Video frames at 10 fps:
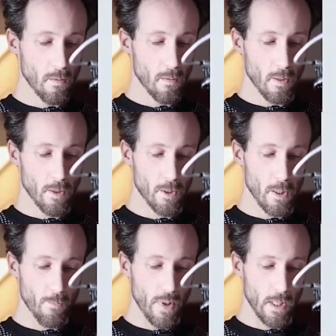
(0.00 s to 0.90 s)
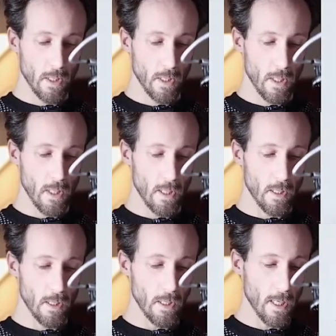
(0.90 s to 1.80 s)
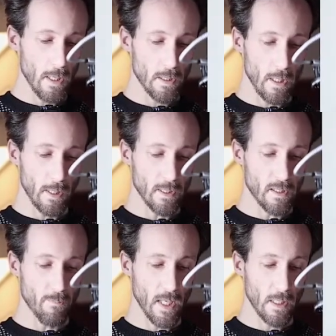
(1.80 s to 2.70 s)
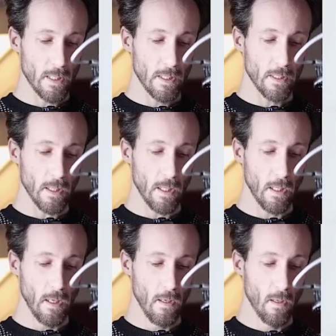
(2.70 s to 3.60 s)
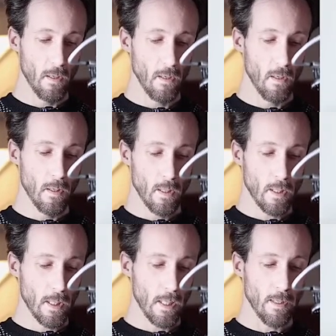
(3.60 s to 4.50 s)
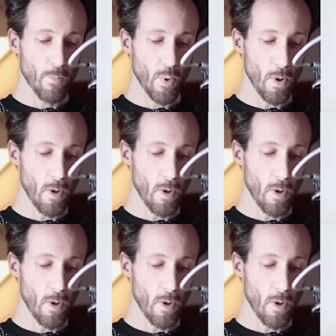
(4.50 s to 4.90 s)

the SUBPAC, and it has like this magnetic clip,